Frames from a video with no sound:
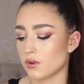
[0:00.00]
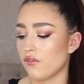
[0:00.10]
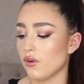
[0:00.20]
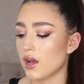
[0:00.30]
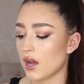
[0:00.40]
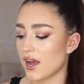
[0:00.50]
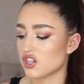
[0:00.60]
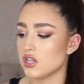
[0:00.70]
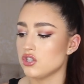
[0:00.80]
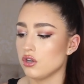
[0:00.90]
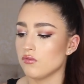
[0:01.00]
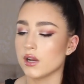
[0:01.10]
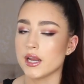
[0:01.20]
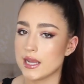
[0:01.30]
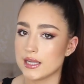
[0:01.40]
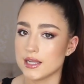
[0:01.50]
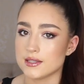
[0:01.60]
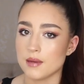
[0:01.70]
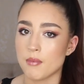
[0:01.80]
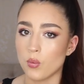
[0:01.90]
So I feel like I actually do really need
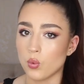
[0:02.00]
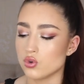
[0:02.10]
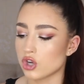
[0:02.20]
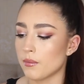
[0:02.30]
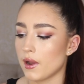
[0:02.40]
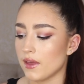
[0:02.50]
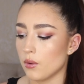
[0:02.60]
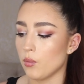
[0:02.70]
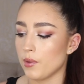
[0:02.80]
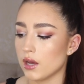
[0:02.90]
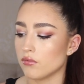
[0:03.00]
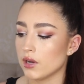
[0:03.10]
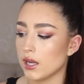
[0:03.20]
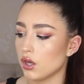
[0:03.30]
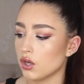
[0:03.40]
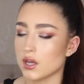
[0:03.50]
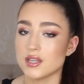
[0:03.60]
these in my wardrobe. Like they will be a really good